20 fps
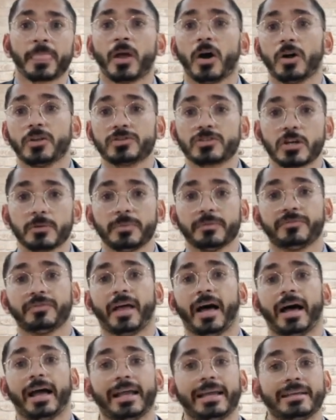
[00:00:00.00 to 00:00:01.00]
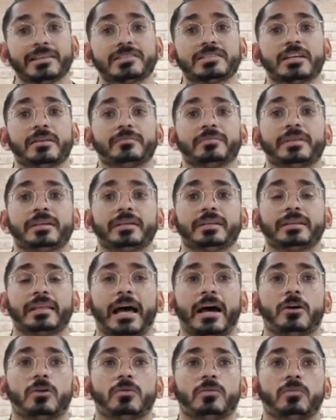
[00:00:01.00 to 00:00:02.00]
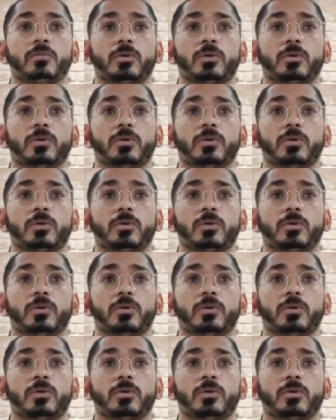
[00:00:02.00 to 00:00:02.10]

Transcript: On top of that, it's something that